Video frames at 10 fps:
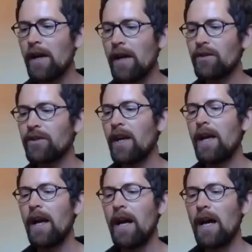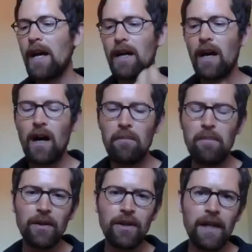else, are
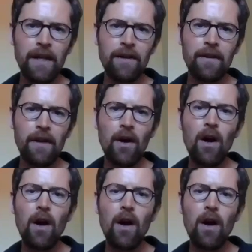building in